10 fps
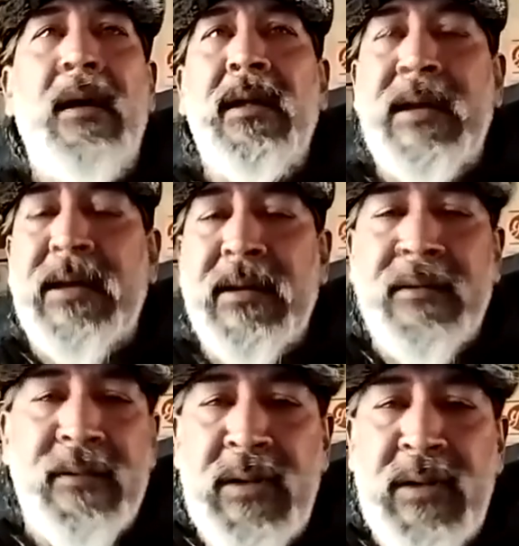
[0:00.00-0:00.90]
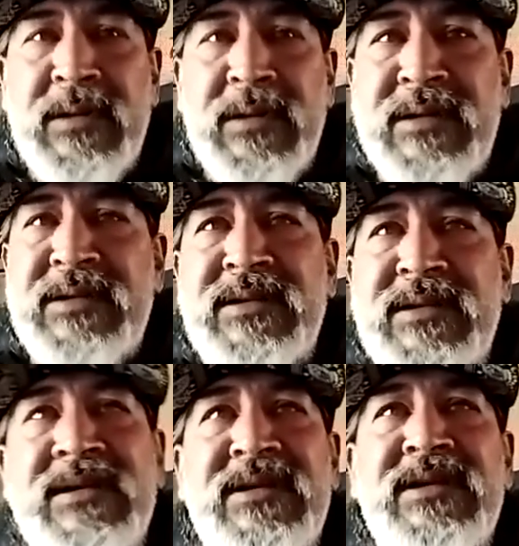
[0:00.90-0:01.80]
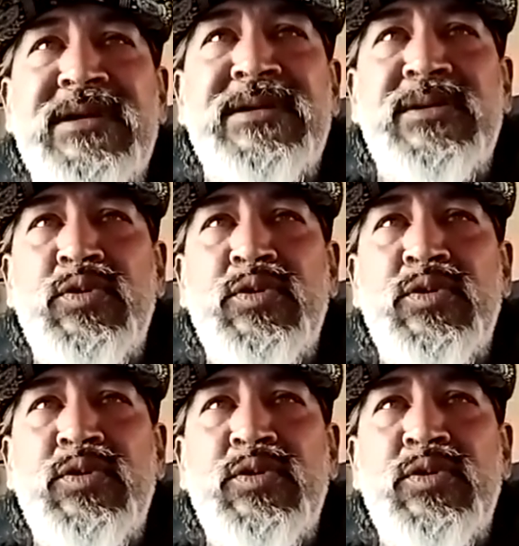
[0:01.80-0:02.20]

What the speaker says: Like, no, this is